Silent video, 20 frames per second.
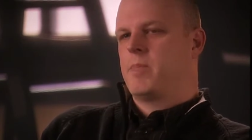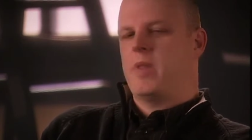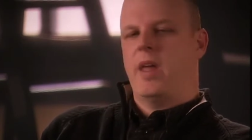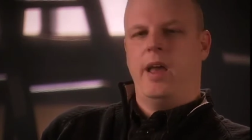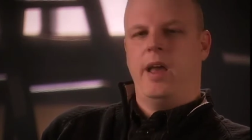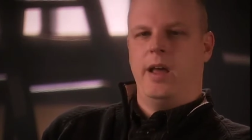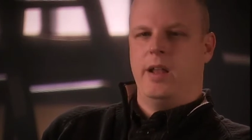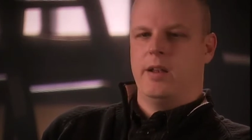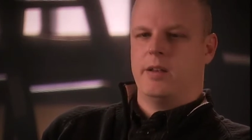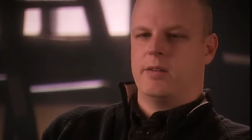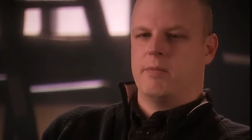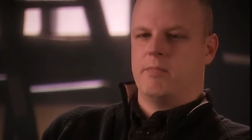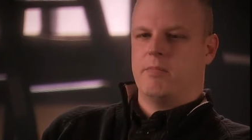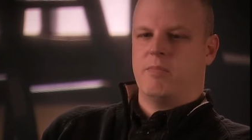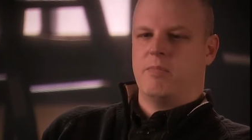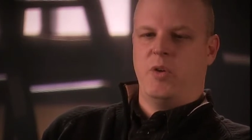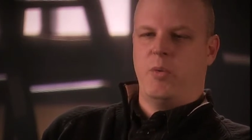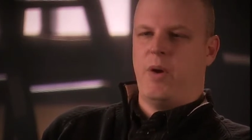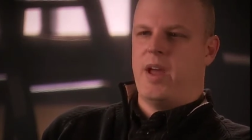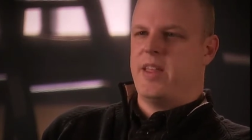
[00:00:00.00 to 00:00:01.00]
And
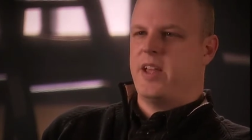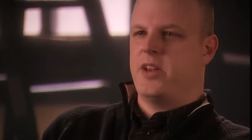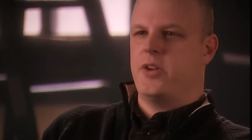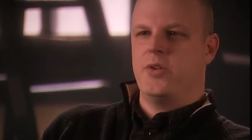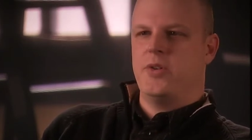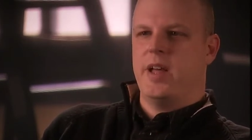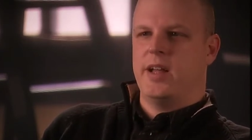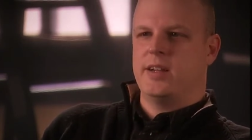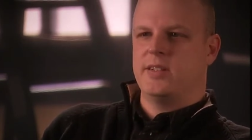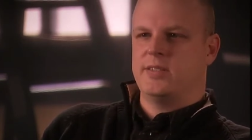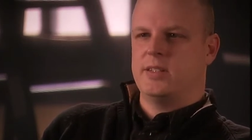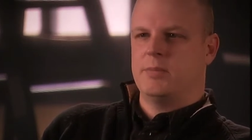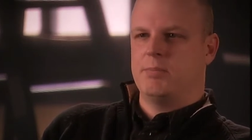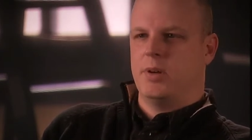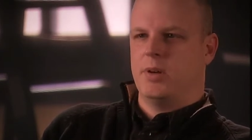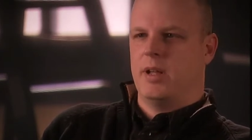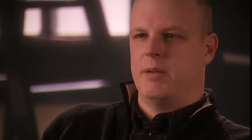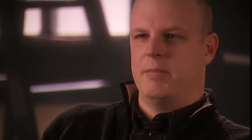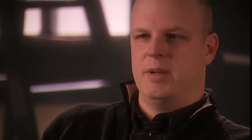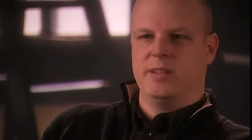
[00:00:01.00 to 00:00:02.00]
the way they do that is
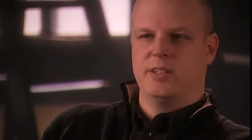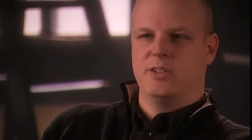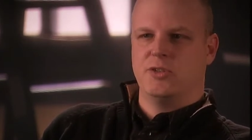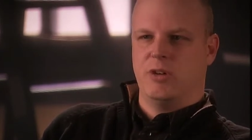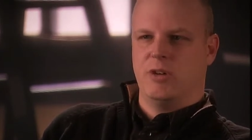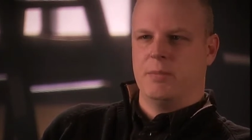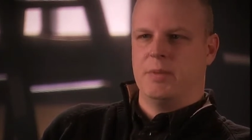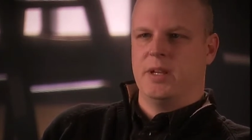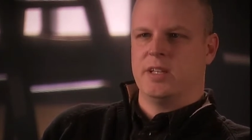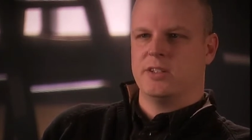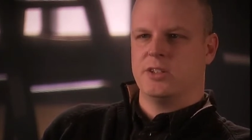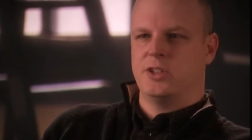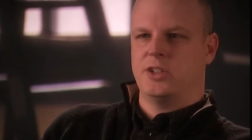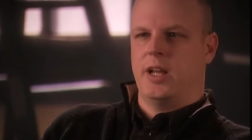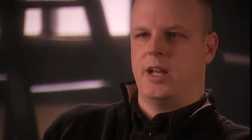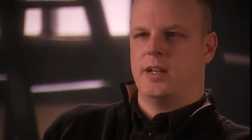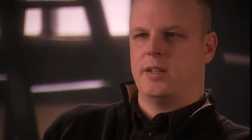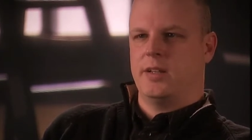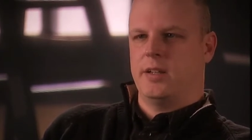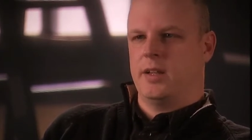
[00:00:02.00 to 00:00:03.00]
simple. I mean, the drumming, the
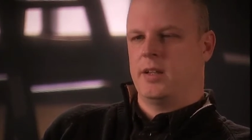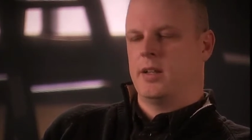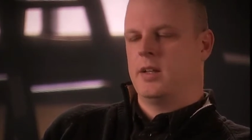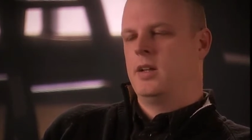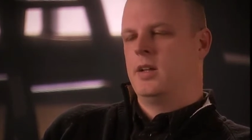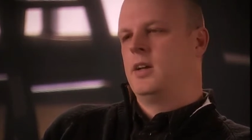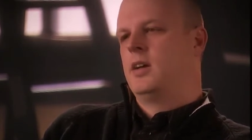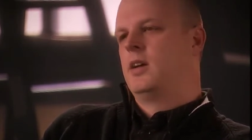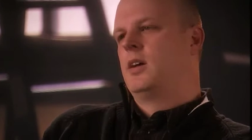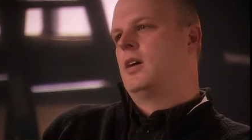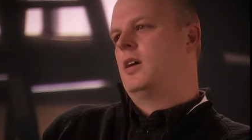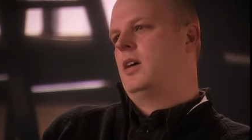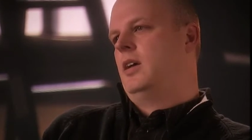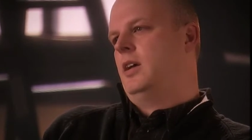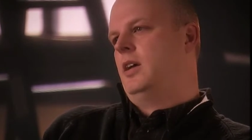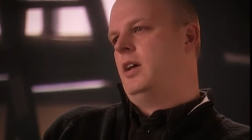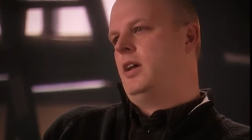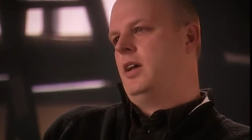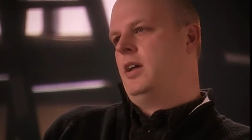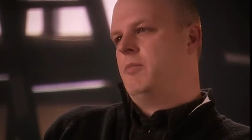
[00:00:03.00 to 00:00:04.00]
chanting.
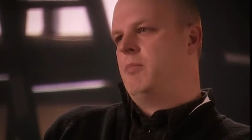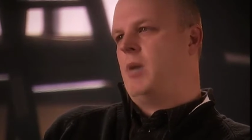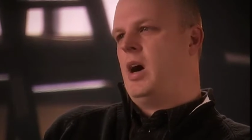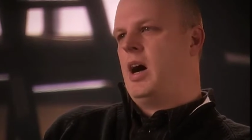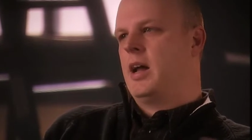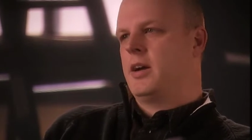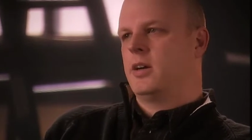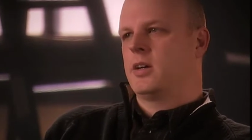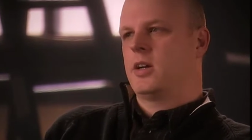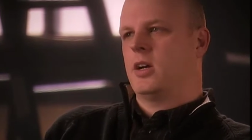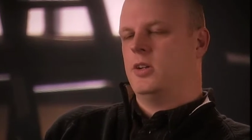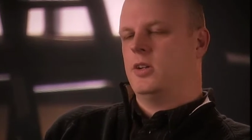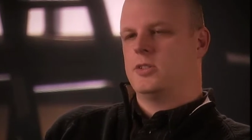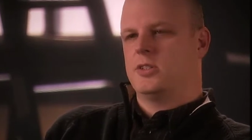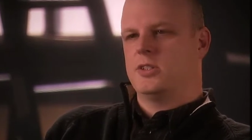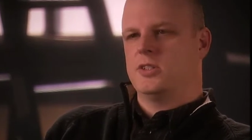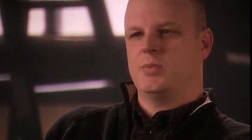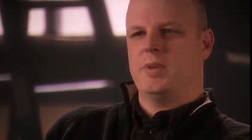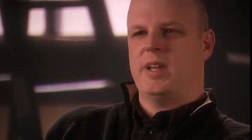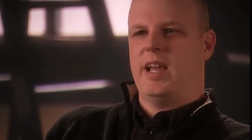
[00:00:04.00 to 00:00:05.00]
In, in modern
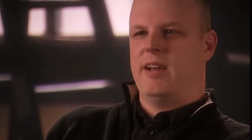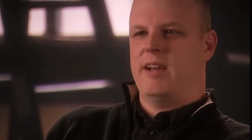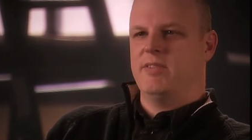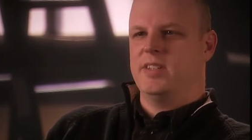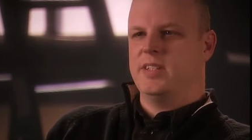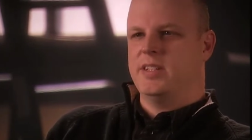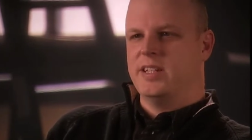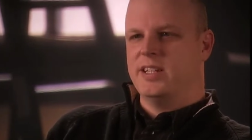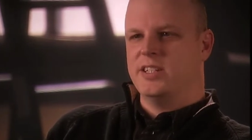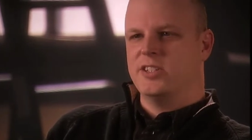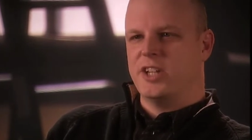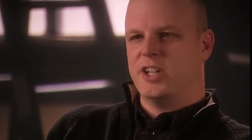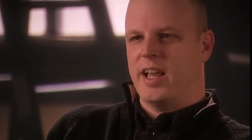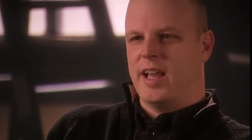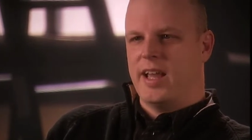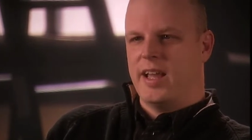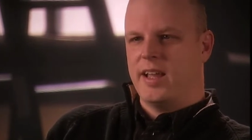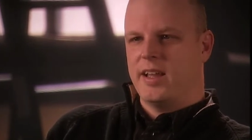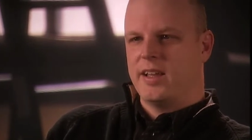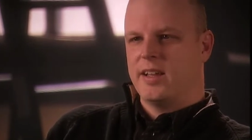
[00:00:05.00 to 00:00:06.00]
cultures, we have the
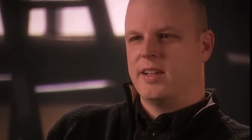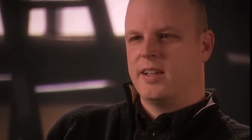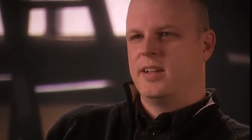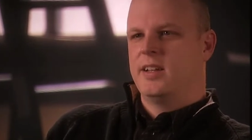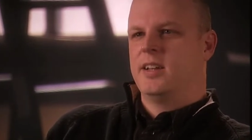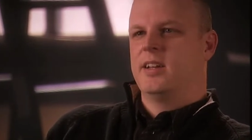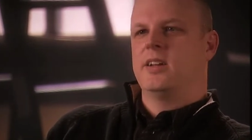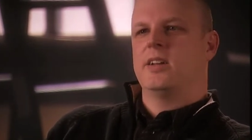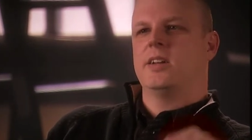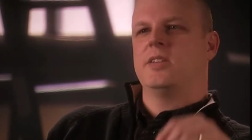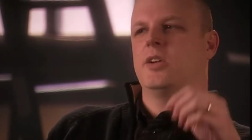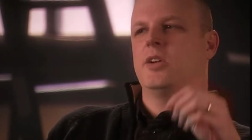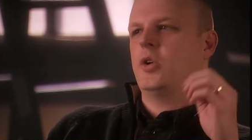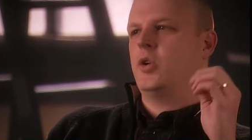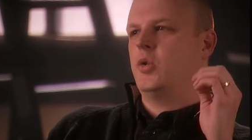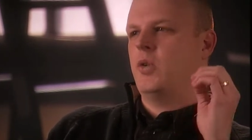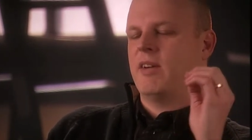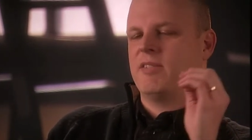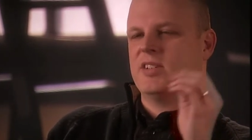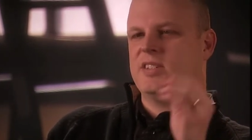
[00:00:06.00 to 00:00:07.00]
DJ, the
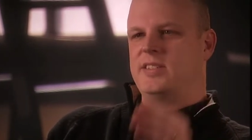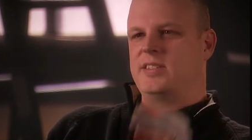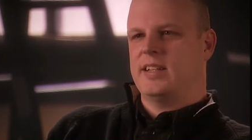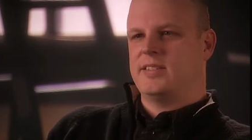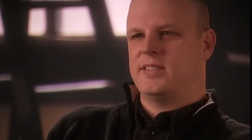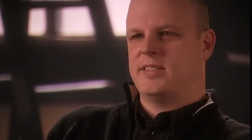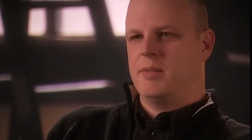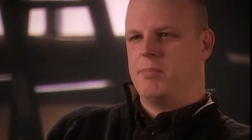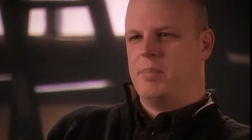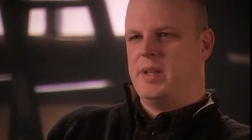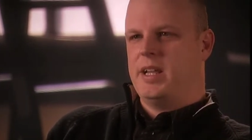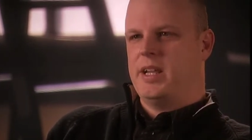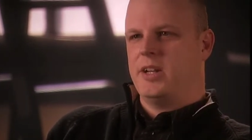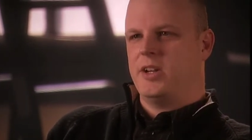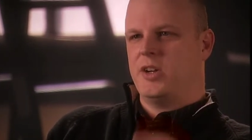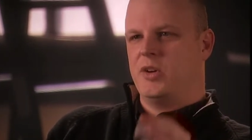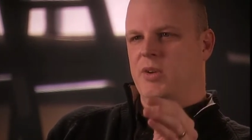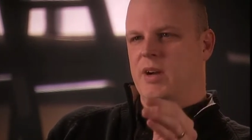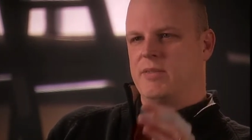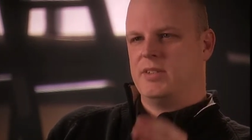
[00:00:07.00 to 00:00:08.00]
whoever sets the beat,
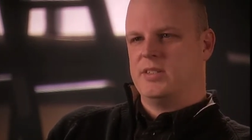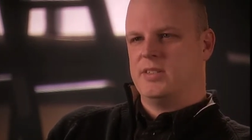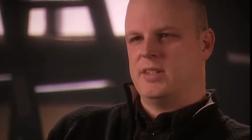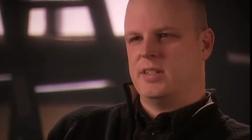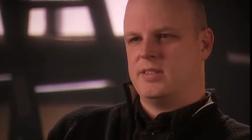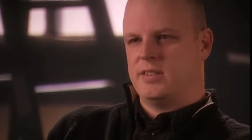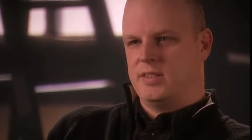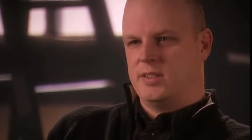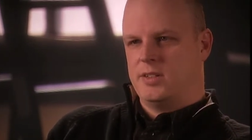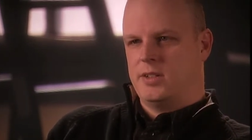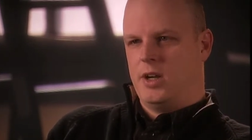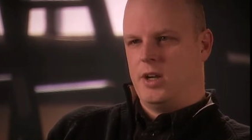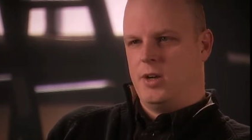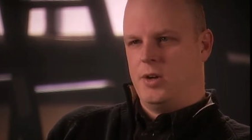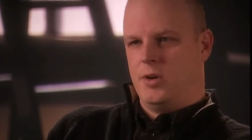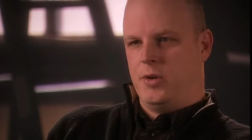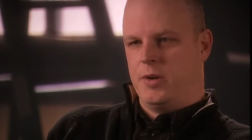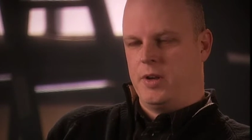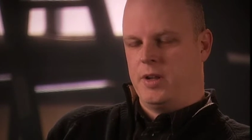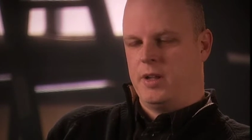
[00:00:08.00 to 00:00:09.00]
whoever sets the
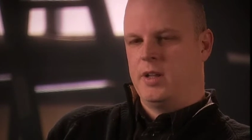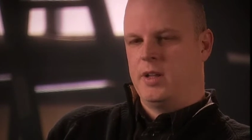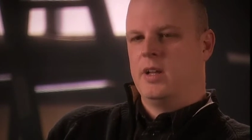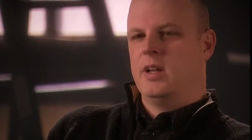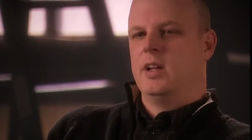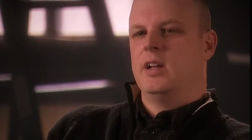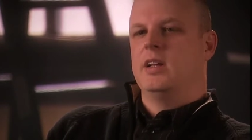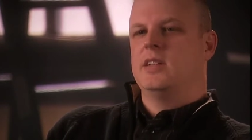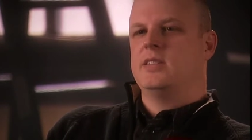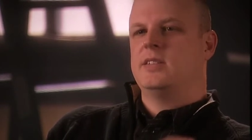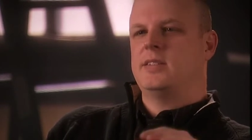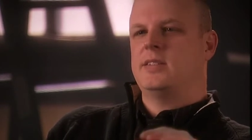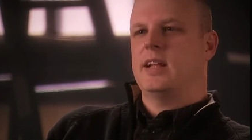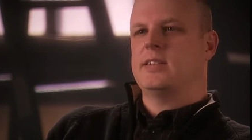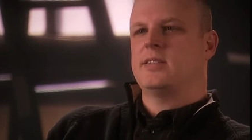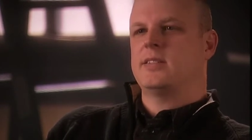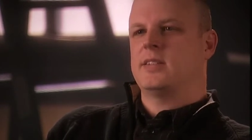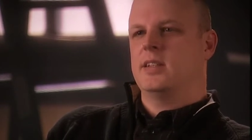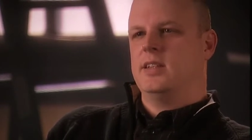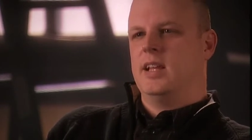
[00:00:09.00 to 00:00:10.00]
tone,
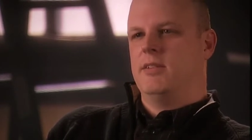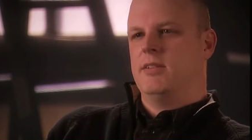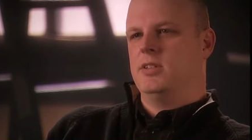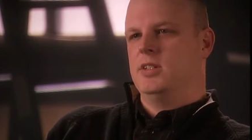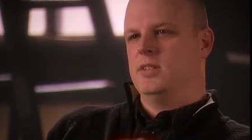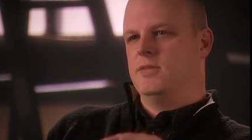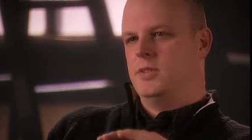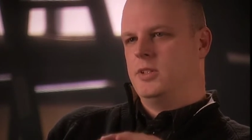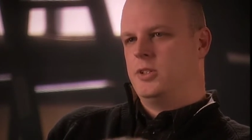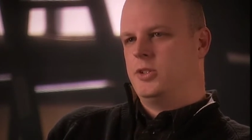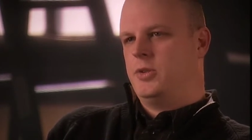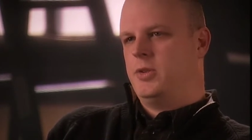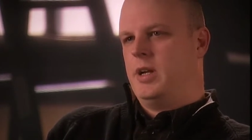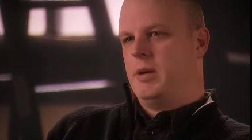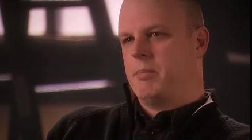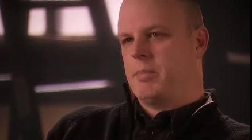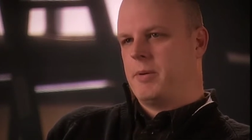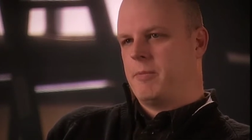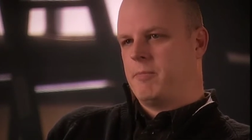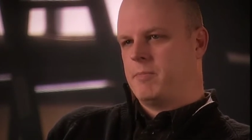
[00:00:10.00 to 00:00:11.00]
sets the level of the trip.